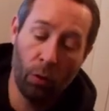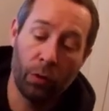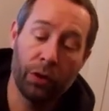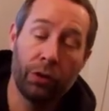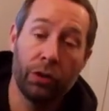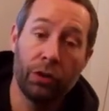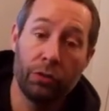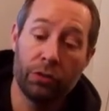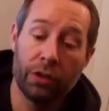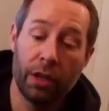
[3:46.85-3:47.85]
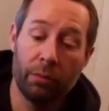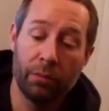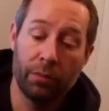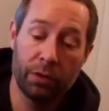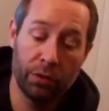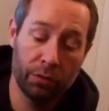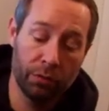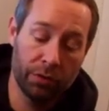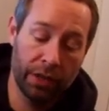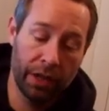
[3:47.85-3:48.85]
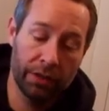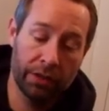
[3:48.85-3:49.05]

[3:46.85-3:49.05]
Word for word: Or you can use them to, say,